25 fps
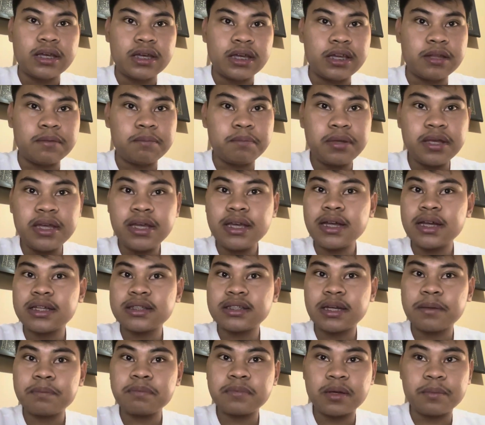in being
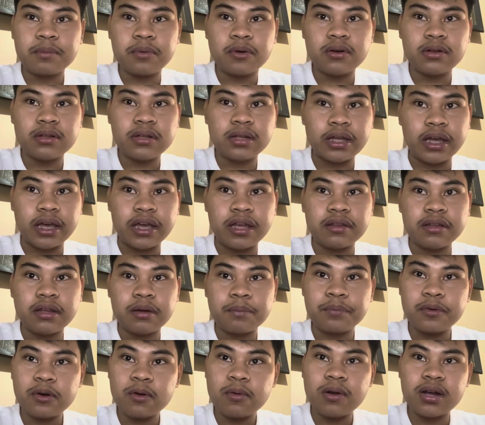adaptable and
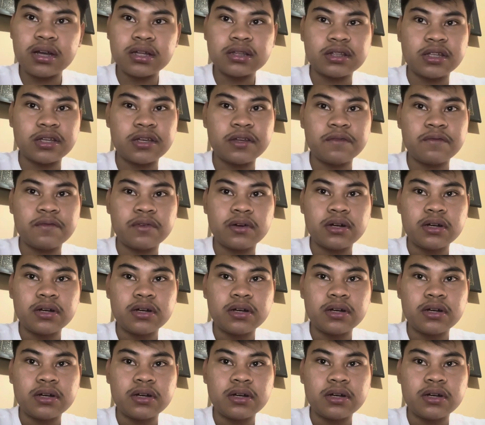proactive